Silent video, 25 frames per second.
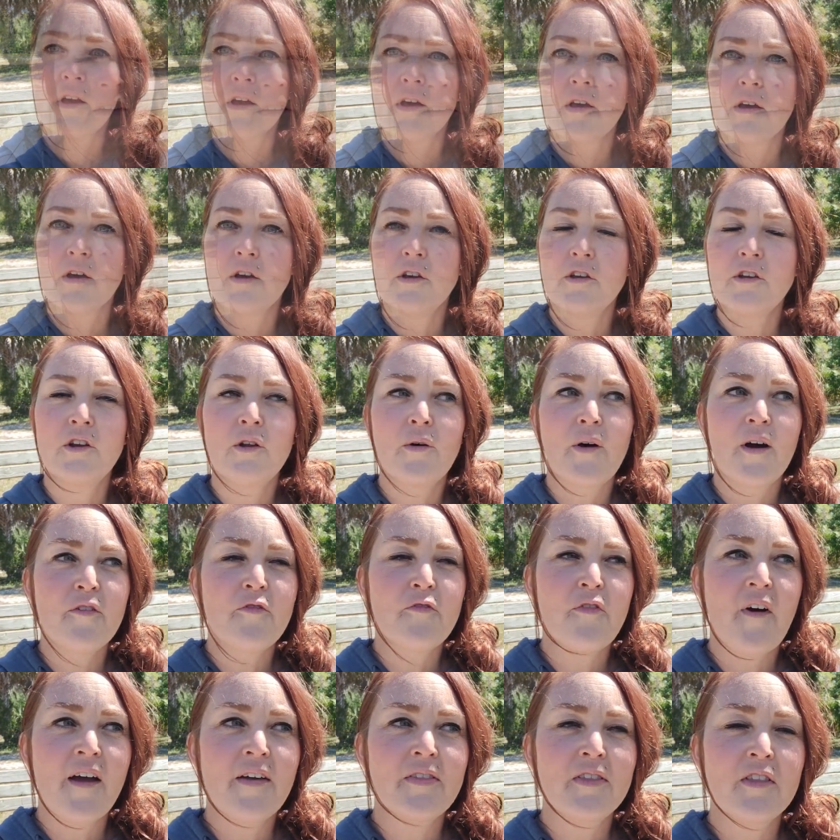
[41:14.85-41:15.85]
You know, I
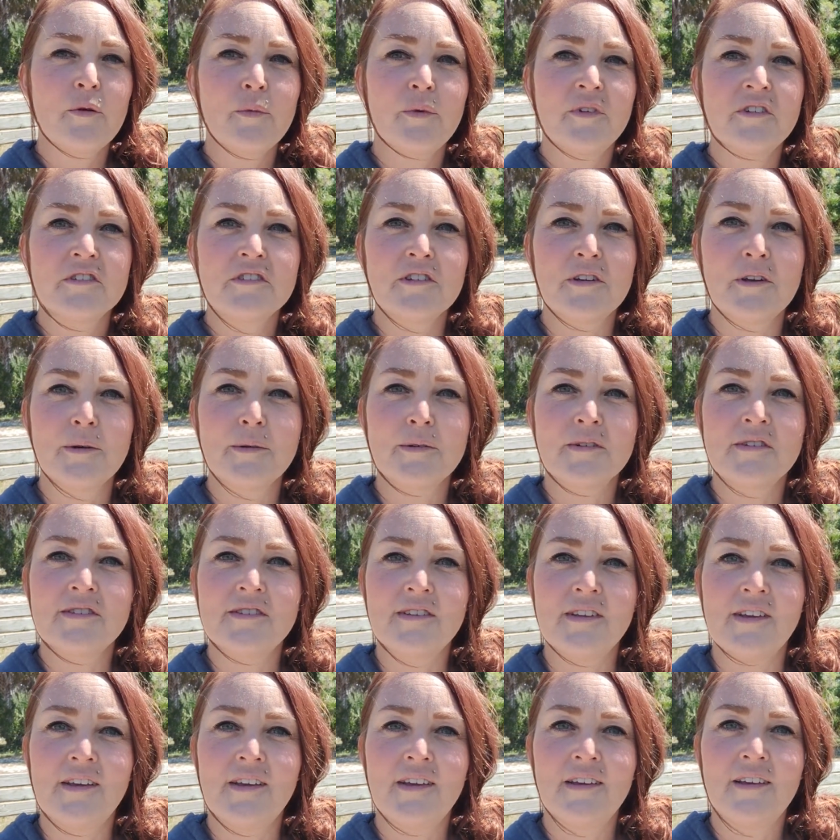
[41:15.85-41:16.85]
finally went to go
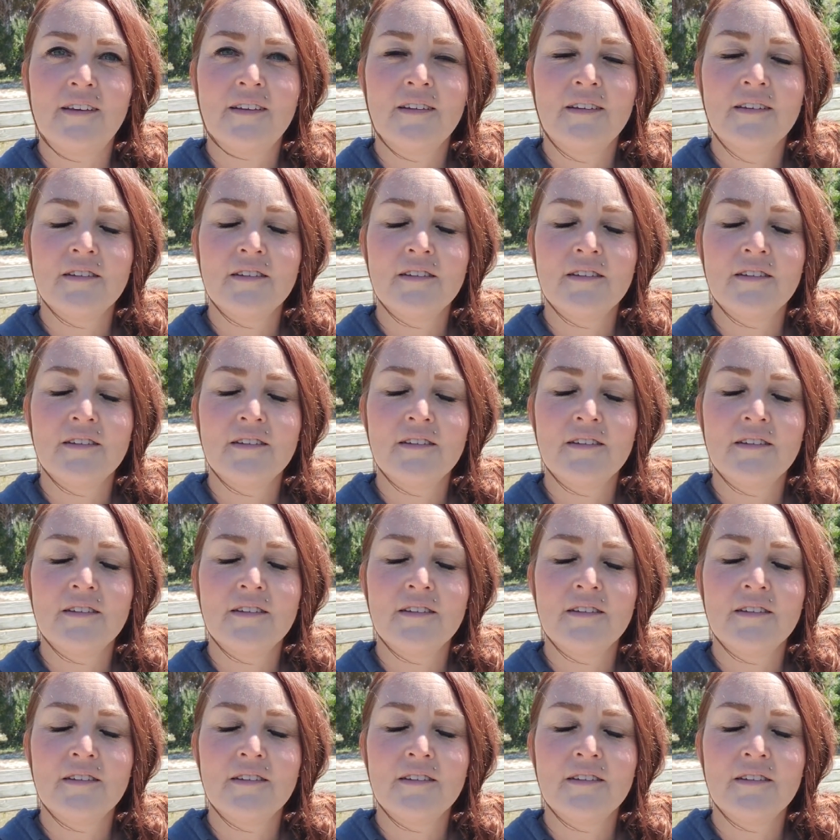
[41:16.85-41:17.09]
see